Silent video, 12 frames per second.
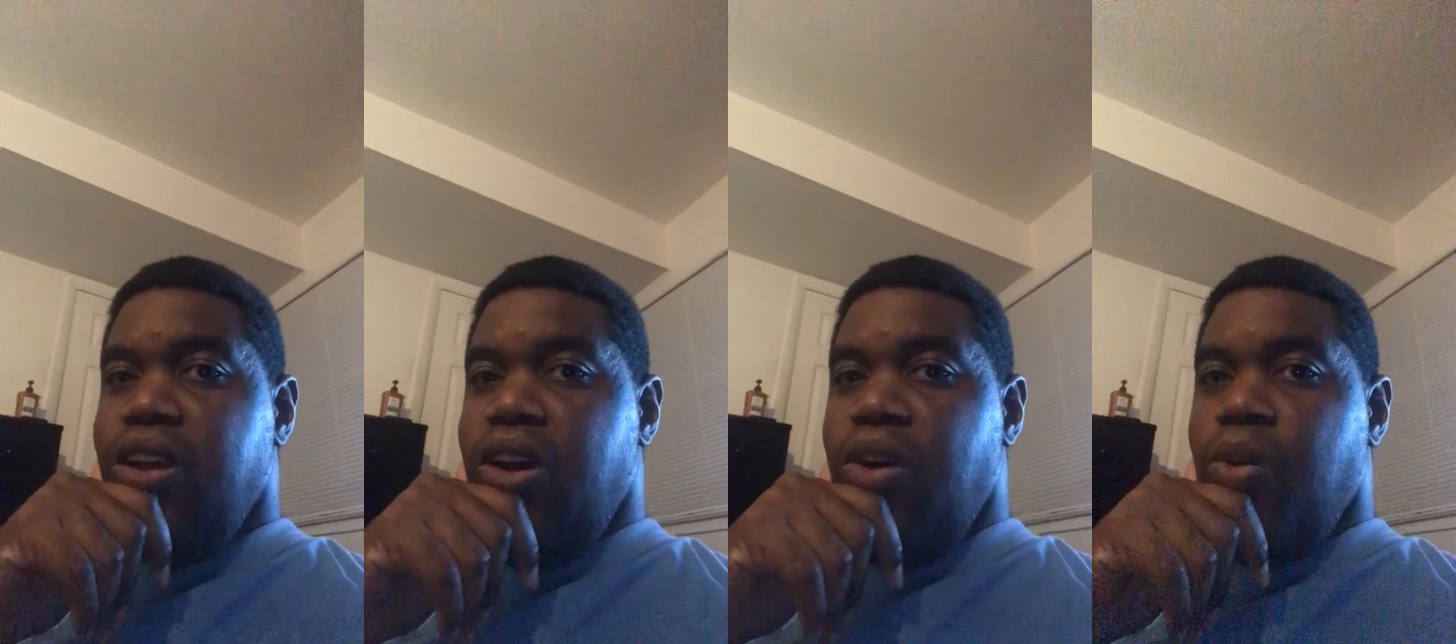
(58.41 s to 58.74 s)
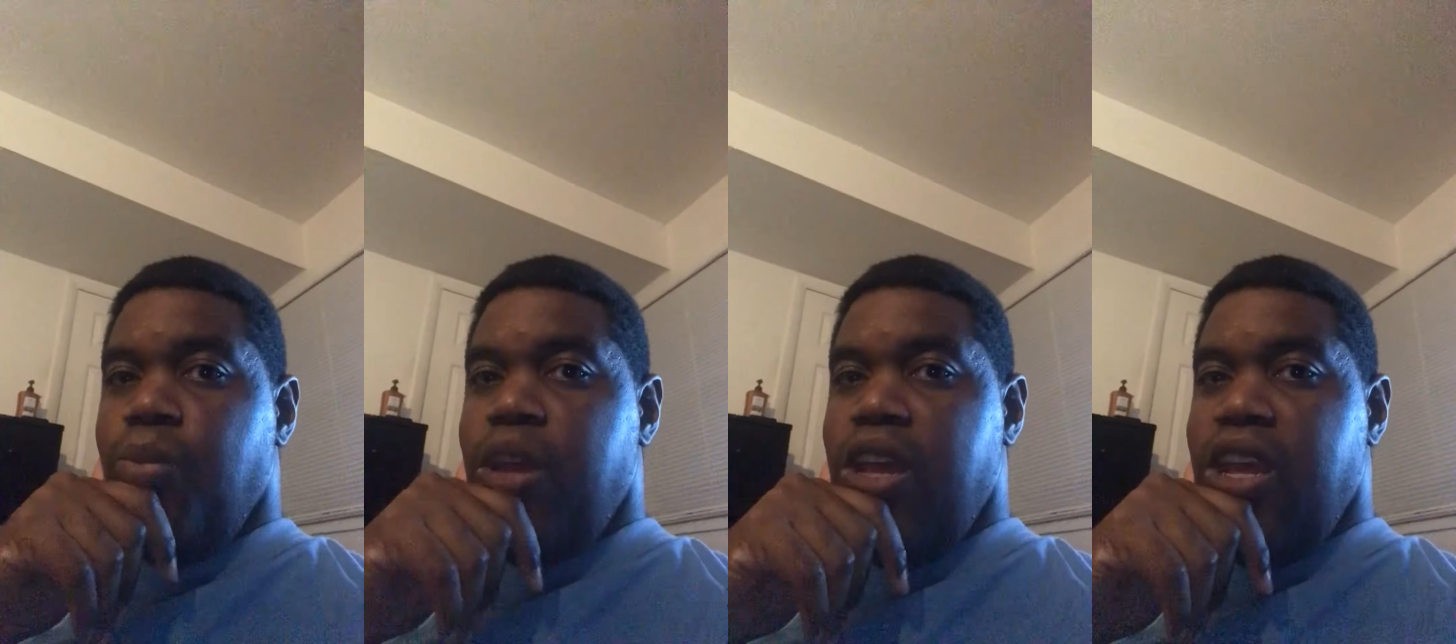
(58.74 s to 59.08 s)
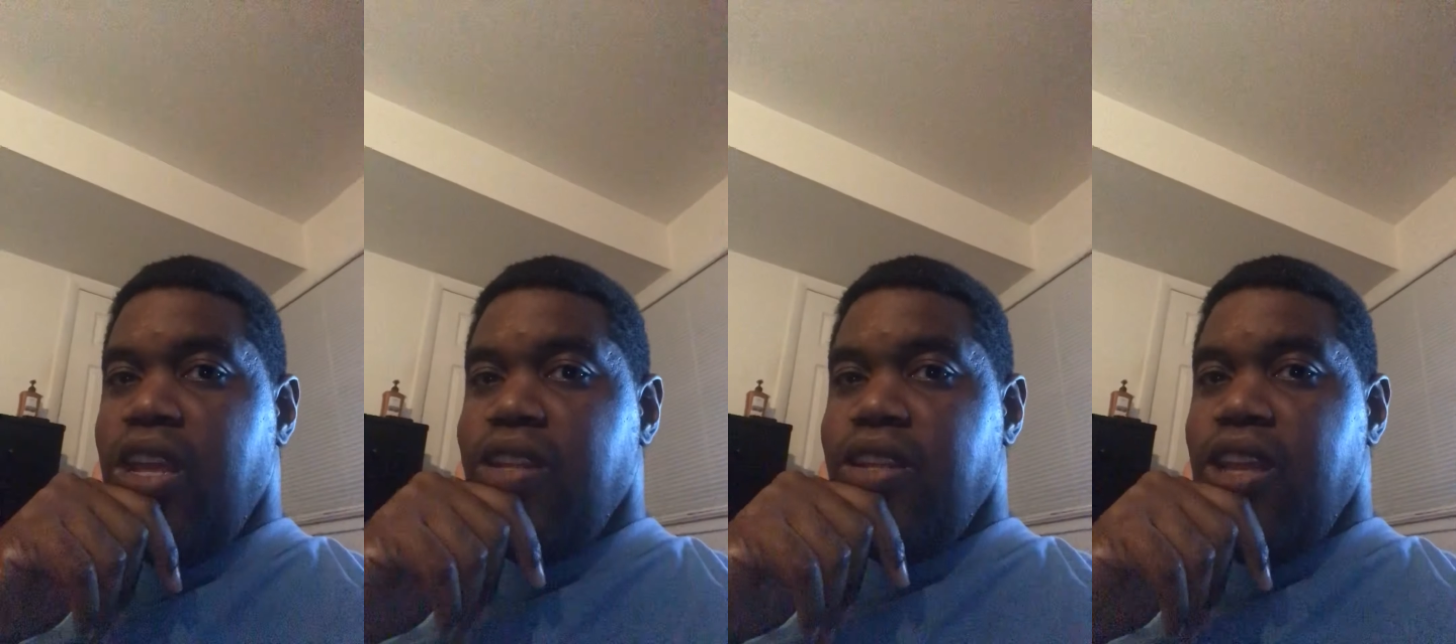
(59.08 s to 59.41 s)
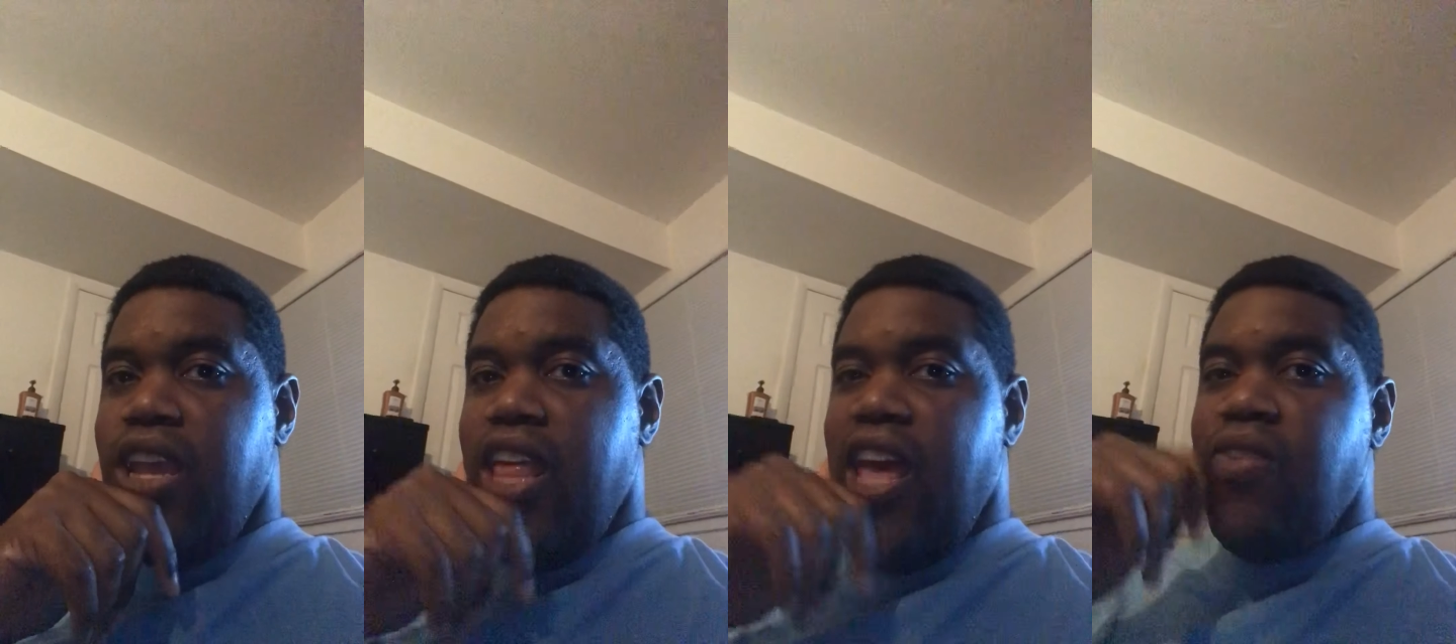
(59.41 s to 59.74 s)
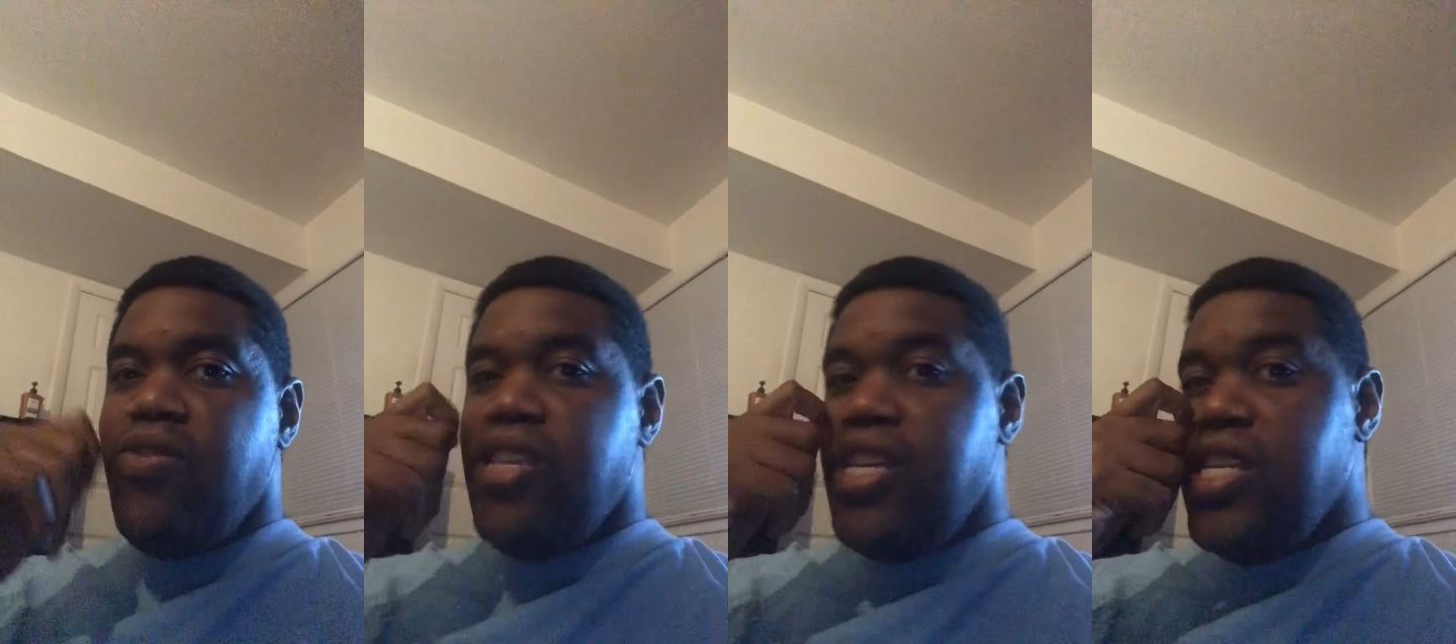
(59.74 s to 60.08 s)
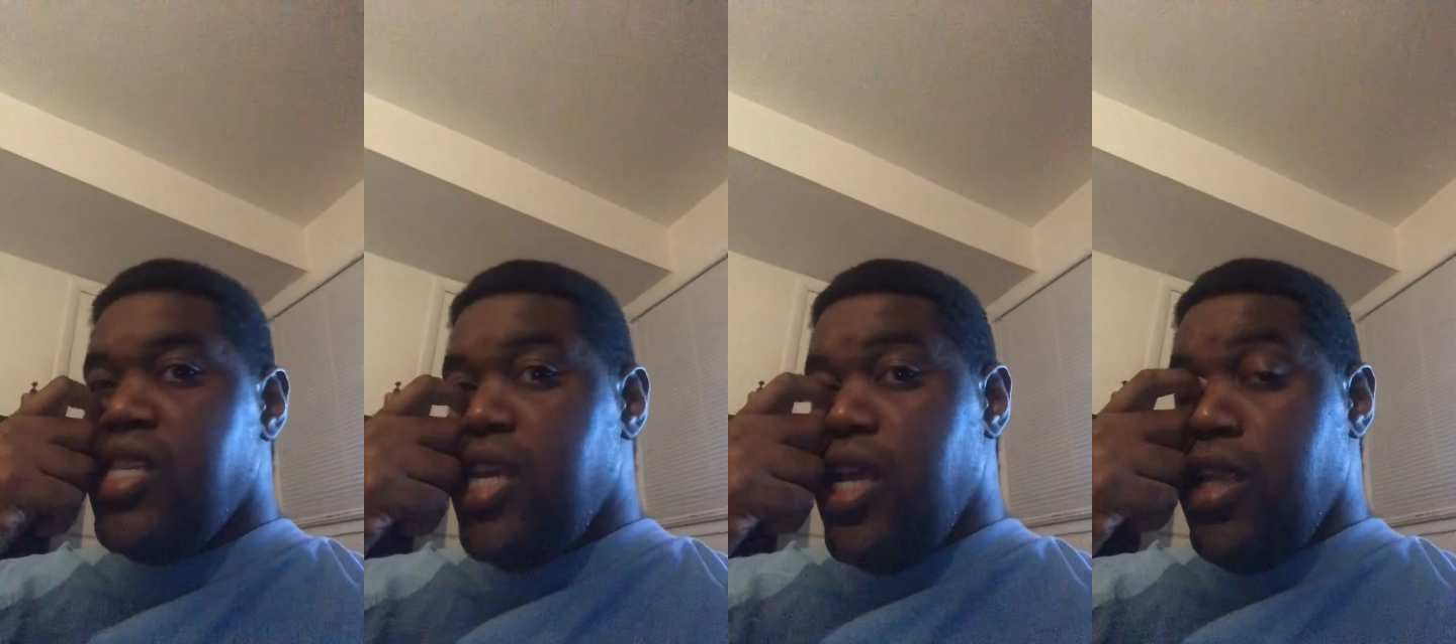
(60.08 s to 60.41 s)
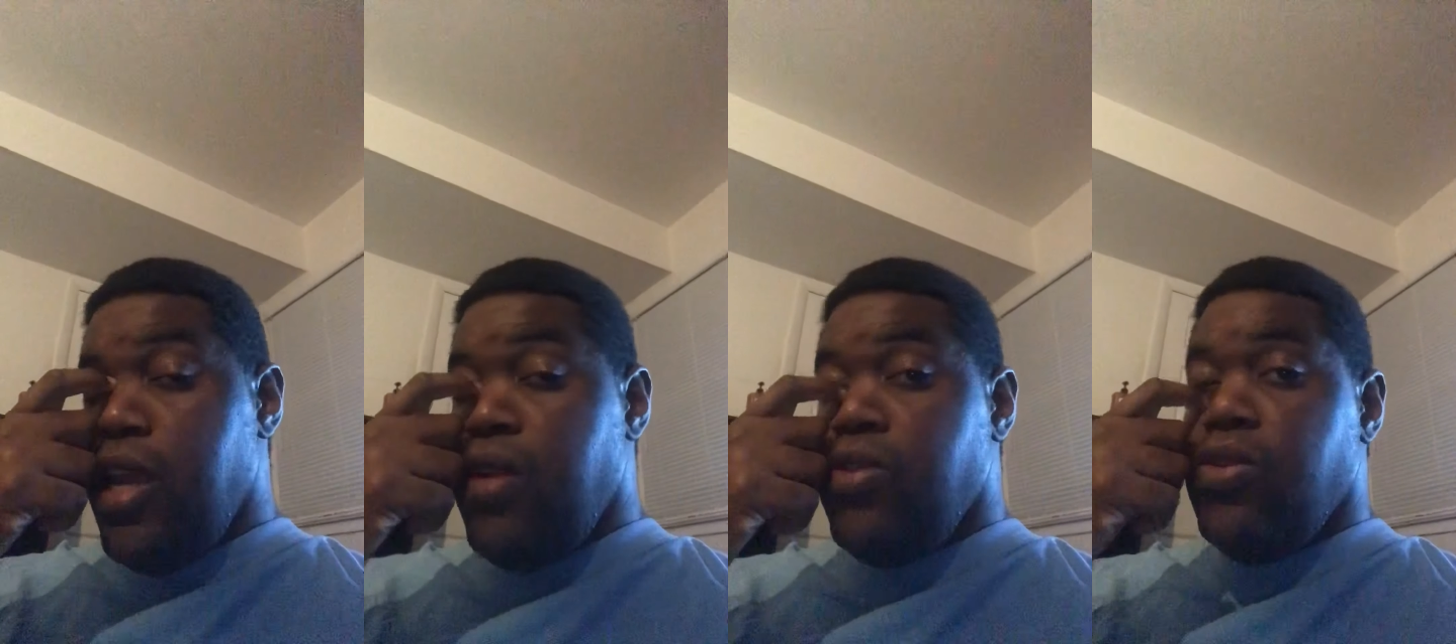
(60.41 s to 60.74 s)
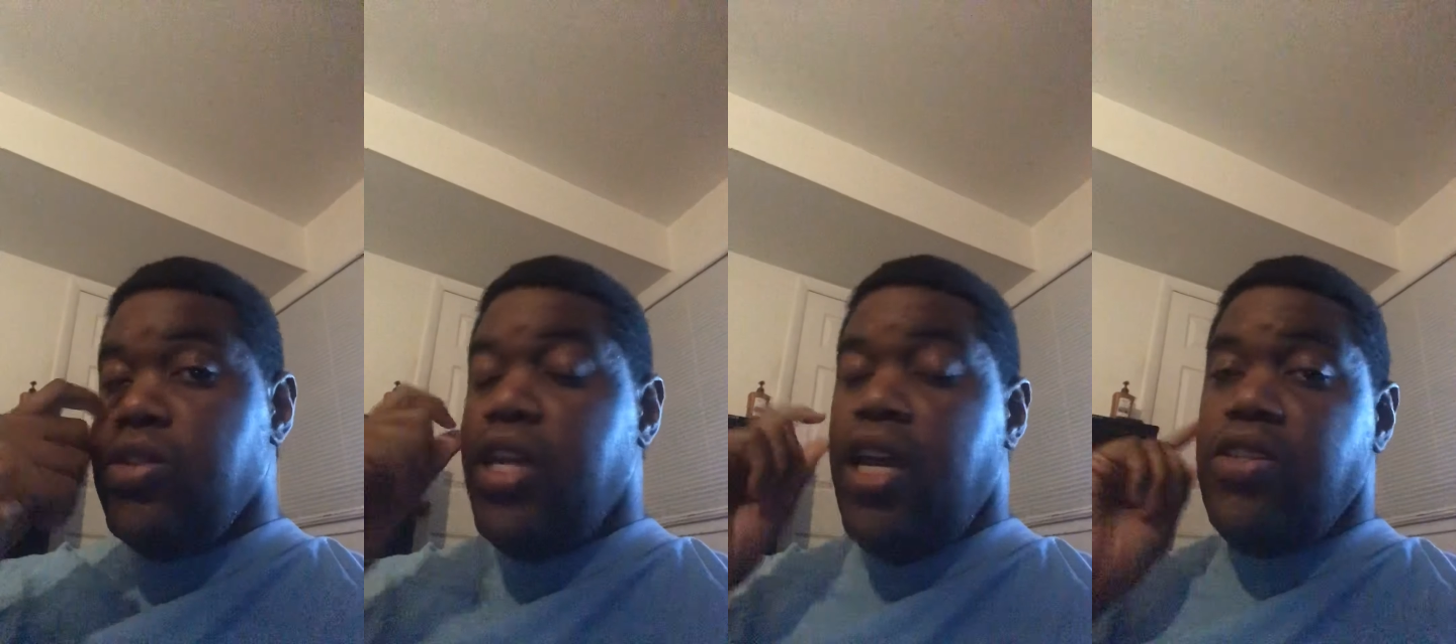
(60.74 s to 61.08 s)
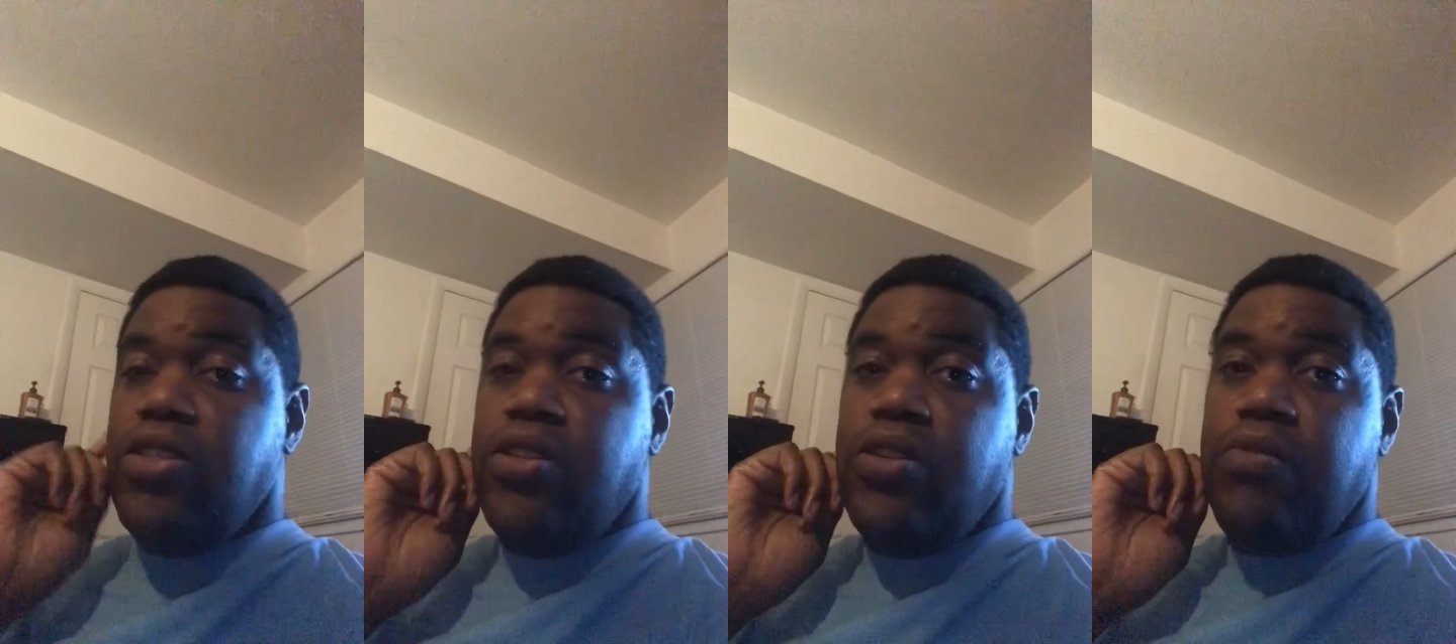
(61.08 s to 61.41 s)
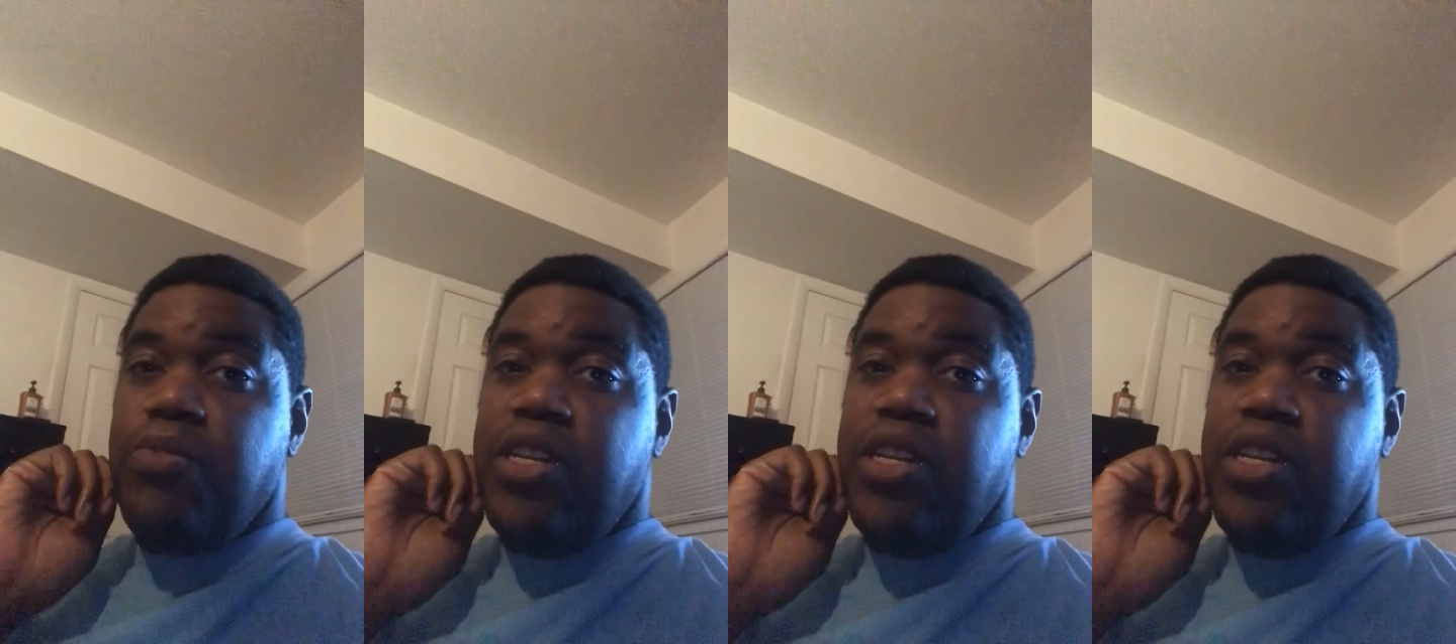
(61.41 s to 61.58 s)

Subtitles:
oh man, and I don't think he's getting out no time soon,